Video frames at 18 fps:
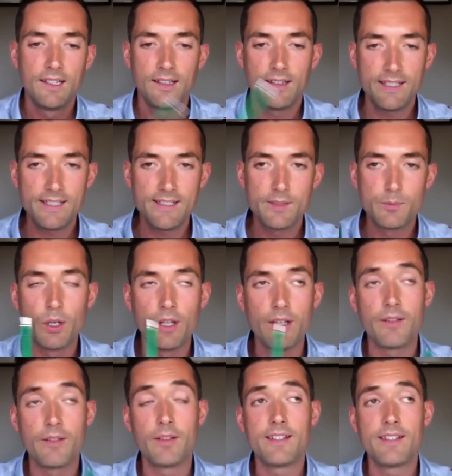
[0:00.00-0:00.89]
This
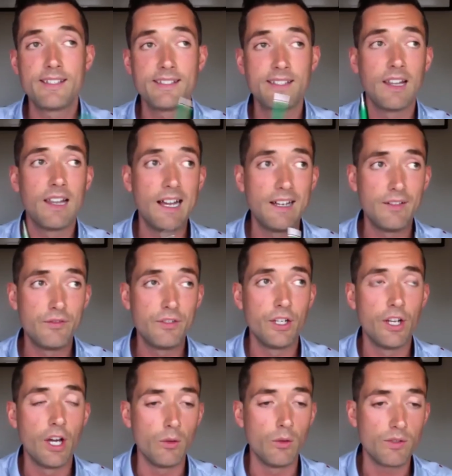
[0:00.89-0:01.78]
is a line for your
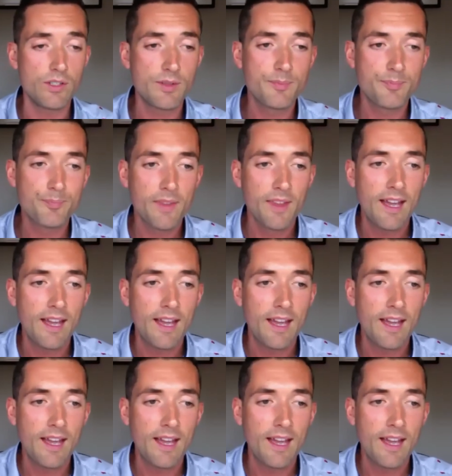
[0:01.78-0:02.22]
notes.